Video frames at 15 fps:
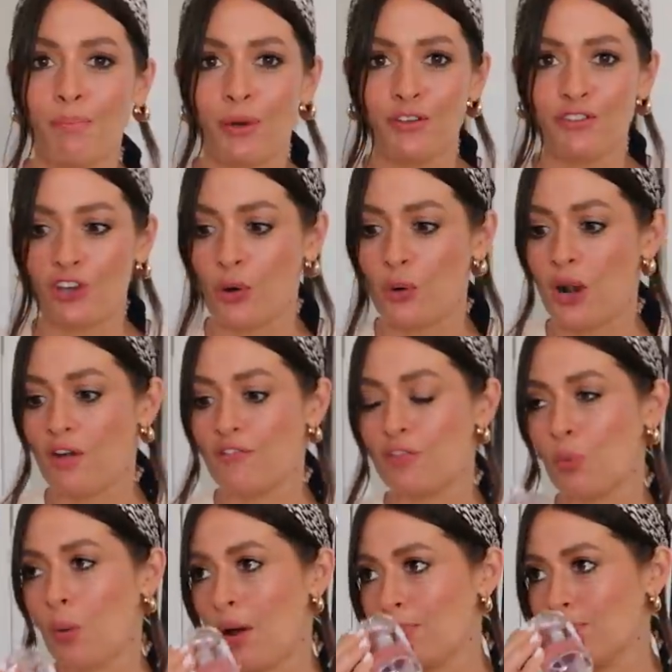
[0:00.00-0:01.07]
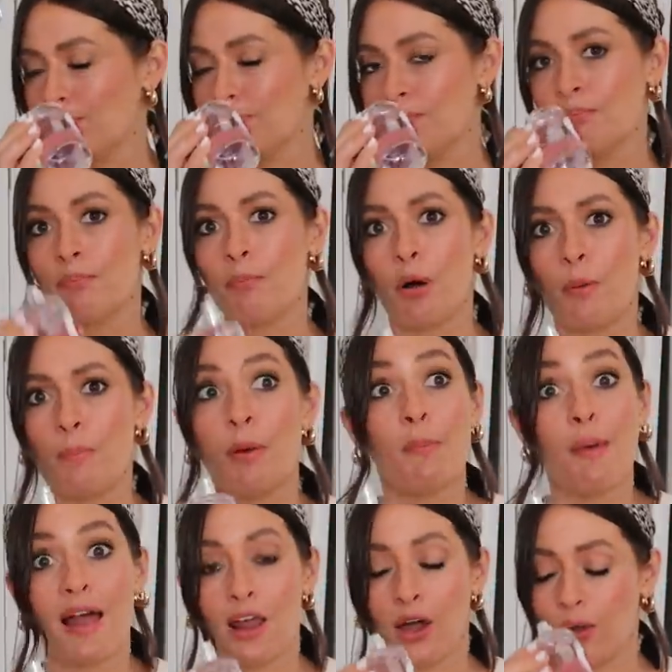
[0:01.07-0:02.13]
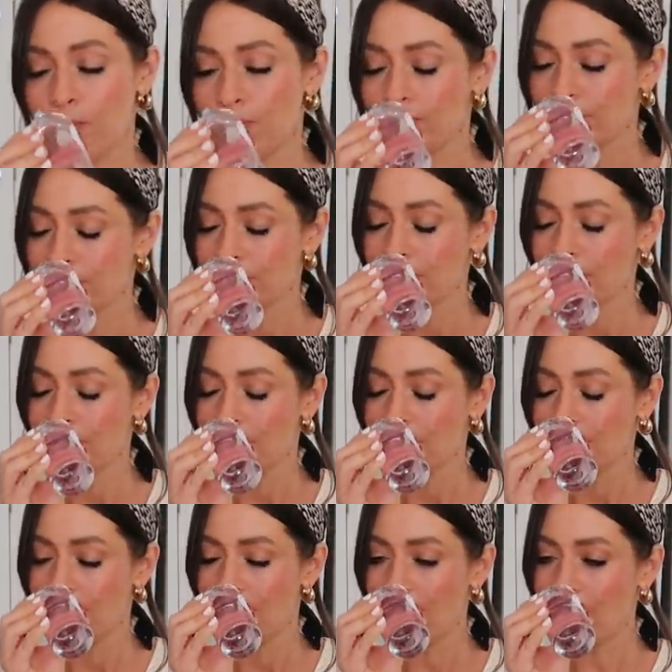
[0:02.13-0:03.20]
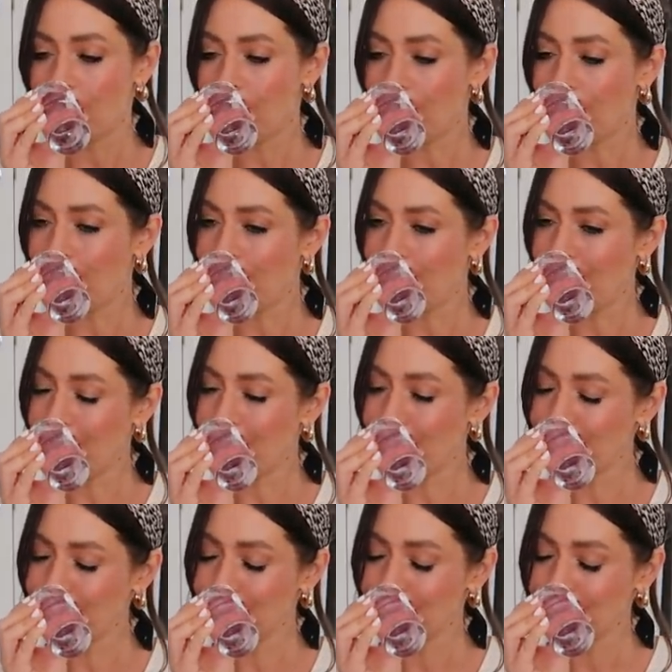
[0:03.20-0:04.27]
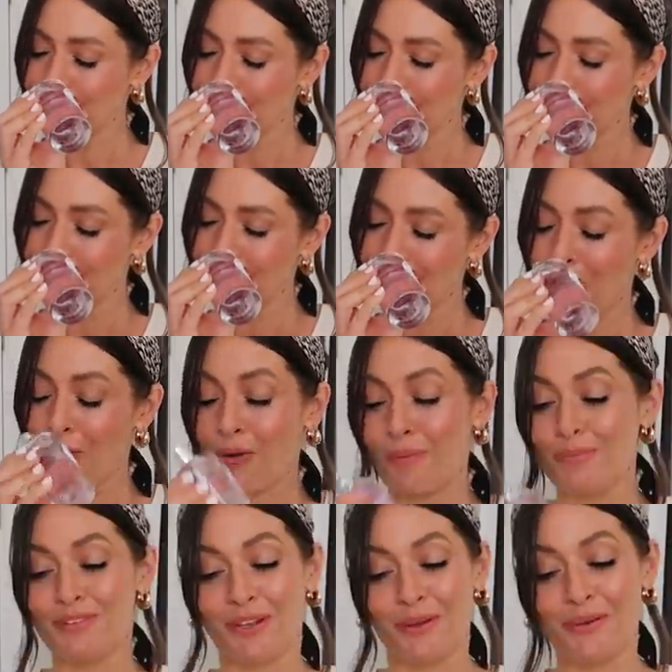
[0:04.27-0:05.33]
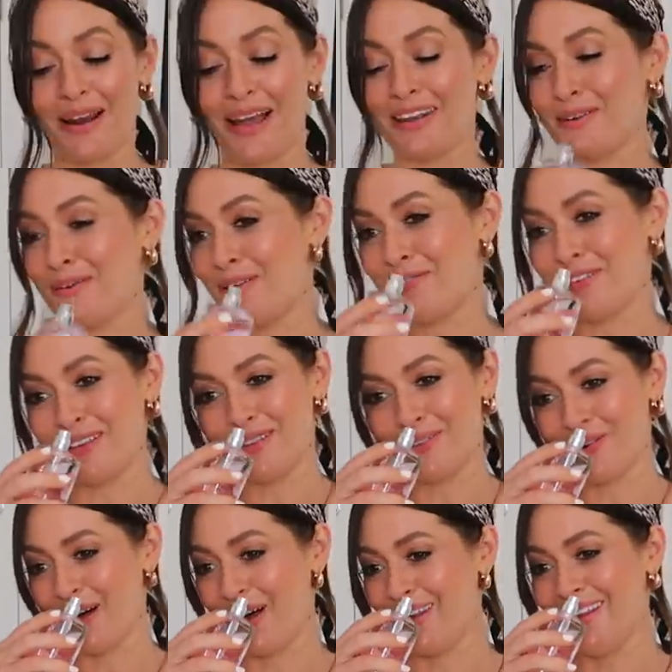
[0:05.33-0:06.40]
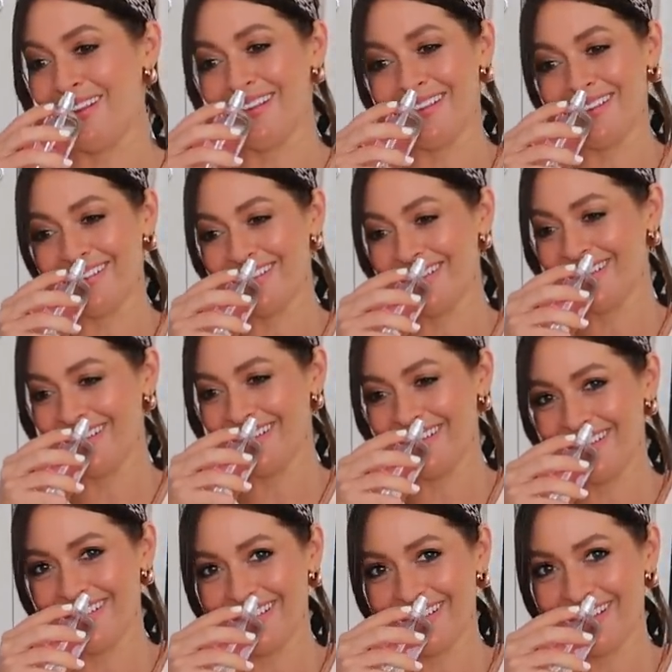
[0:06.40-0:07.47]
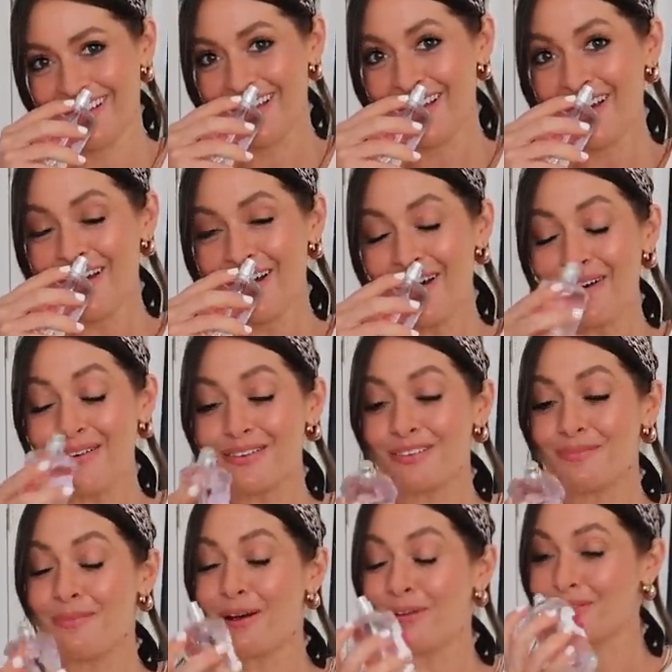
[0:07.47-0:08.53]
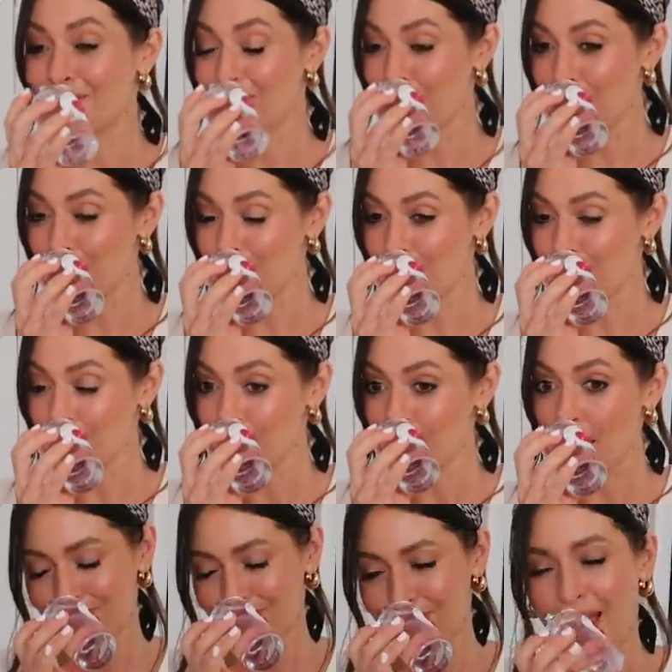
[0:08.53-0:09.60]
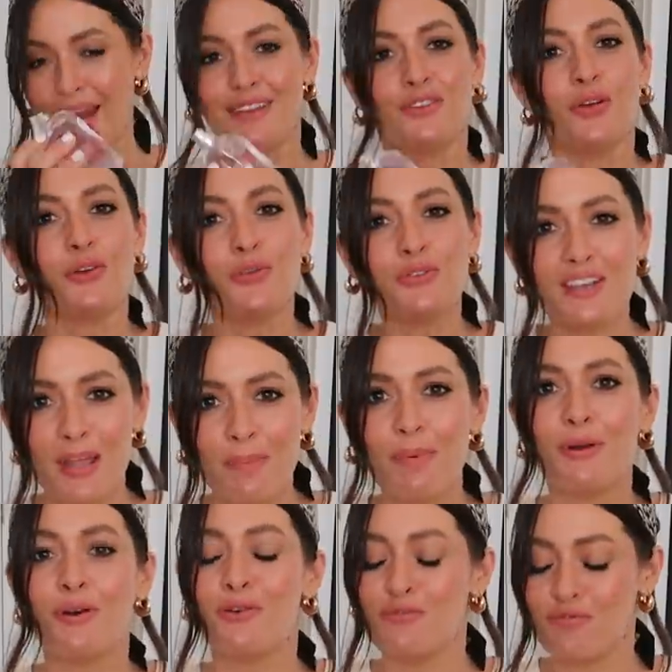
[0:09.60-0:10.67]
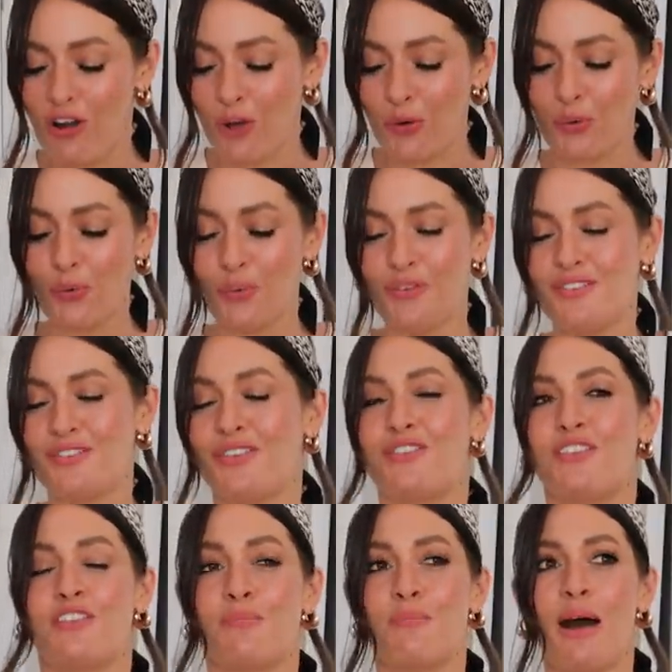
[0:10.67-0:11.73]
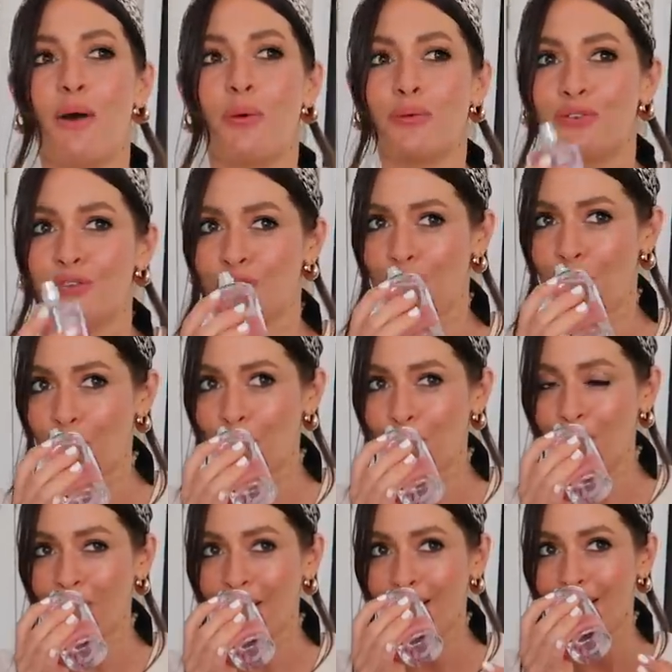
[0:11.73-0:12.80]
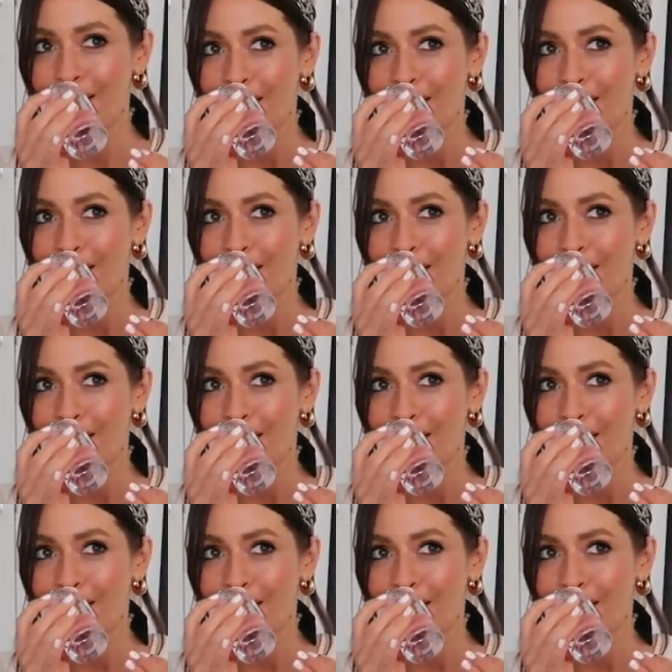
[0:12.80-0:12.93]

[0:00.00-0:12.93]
my Jo Loves one, Pomelo. Oh, I'm so glad I went for this one. Oh, it smells so beautiful. And it's not your typical rose. It just smells so,